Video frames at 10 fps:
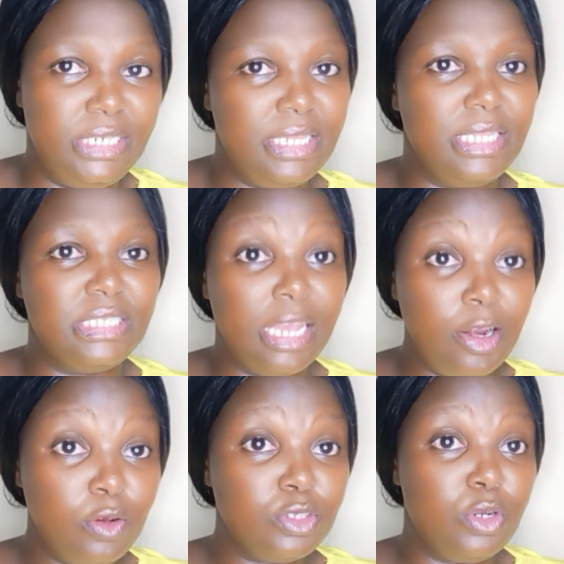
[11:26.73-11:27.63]
take these
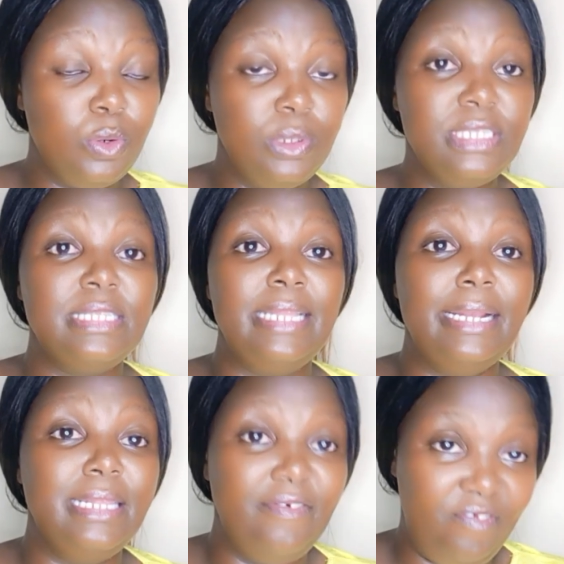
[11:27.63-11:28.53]
Ashylocs loans,
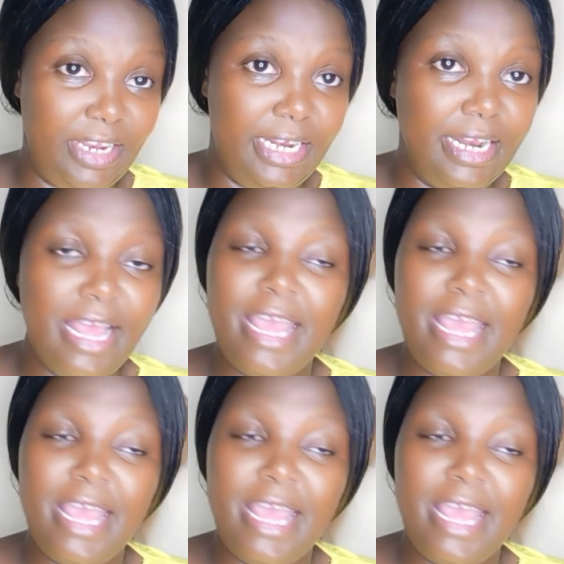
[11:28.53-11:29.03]
then fine.